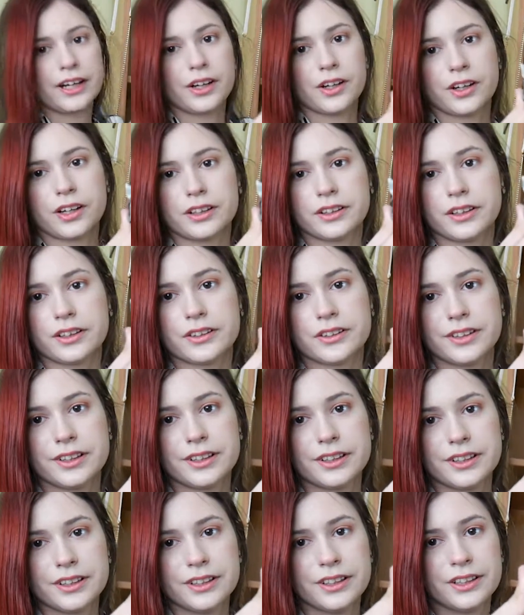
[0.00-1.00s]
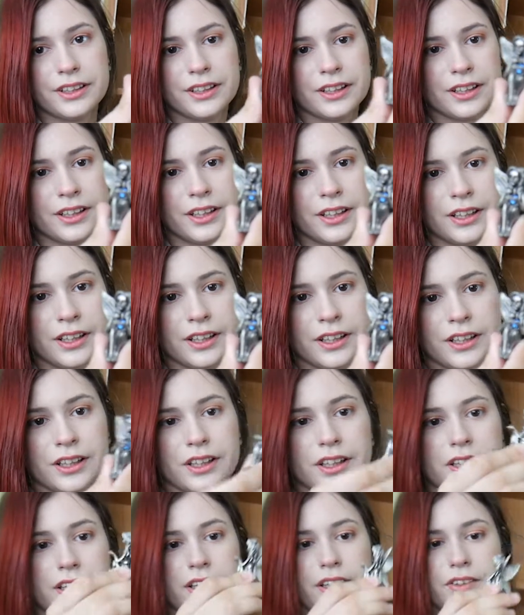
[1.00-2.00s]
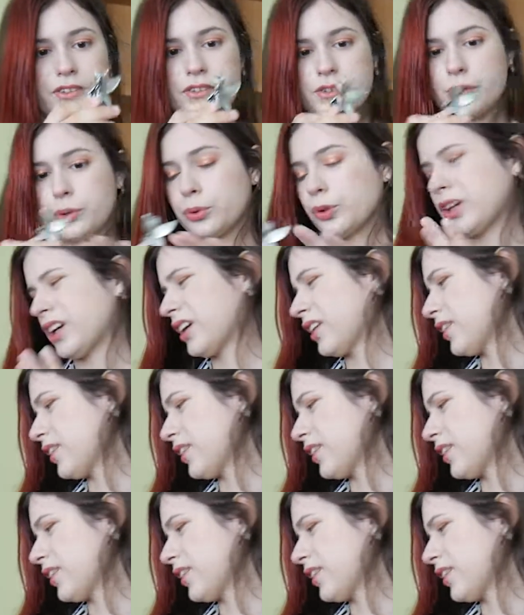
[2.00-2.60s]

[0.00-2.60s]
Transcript: I got in London. It's holding